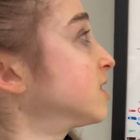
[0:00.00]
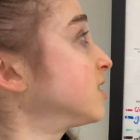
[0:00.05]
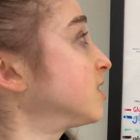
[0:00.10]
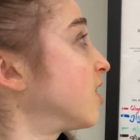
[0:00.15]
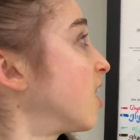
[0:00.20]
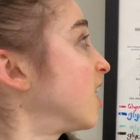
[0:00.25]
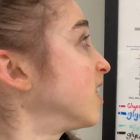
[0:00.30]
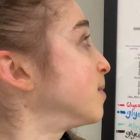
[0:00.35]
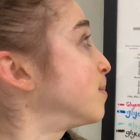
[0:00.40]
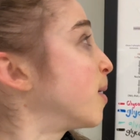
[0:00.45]
a
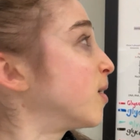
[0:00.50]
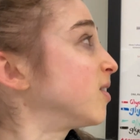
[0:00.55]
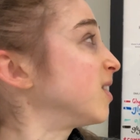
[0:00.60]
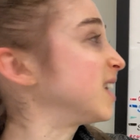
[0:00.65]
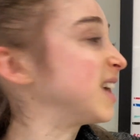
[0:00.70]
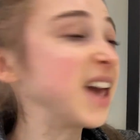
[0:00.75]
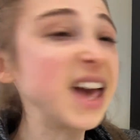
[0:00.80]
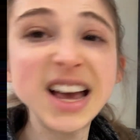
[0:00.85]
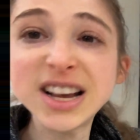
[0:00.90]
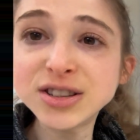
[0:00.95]
lot about
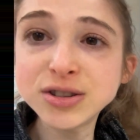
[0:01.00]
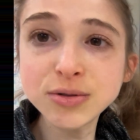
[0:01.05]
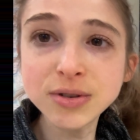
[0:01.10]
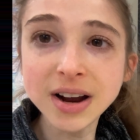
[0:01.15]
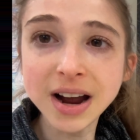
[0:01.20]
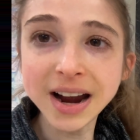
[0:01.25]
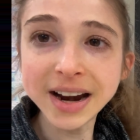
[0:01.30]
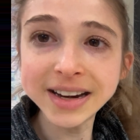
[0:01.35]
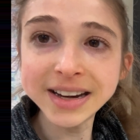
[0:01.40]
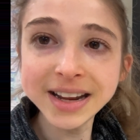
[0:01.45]
like
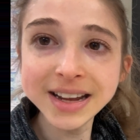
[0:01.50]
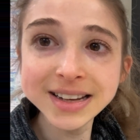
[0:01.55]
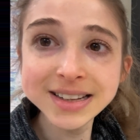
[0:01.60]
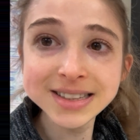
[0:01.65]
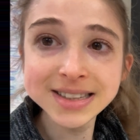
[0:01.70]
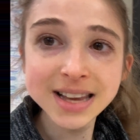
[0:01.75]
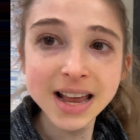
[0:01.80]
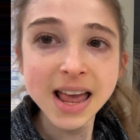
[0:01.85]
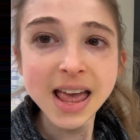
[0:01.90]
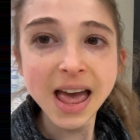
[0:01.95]

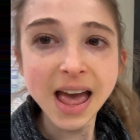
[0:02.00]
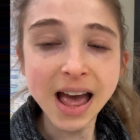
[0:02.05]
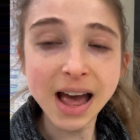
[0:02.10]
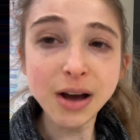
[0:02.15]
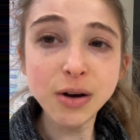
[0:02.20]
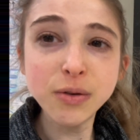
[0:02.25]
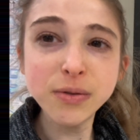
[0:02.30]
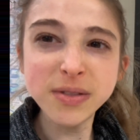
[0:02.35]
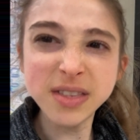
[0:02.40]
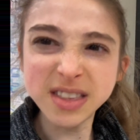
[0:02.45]
hexokinase,
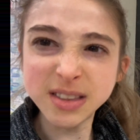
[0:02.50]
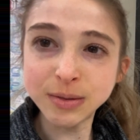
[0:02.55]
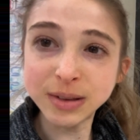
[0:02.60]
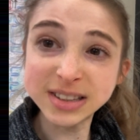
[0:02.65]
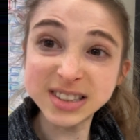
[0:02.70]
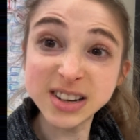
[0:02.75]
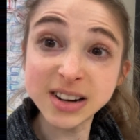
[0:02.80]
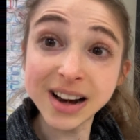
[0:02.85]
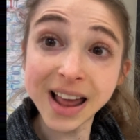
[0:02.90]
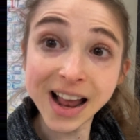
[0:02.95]
how
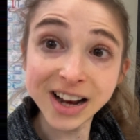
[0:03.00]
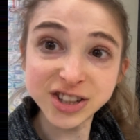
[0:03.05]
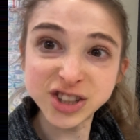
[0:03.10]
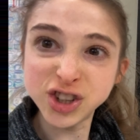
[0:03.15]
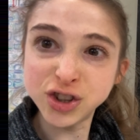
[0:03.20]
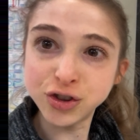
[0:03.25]
it's going to actually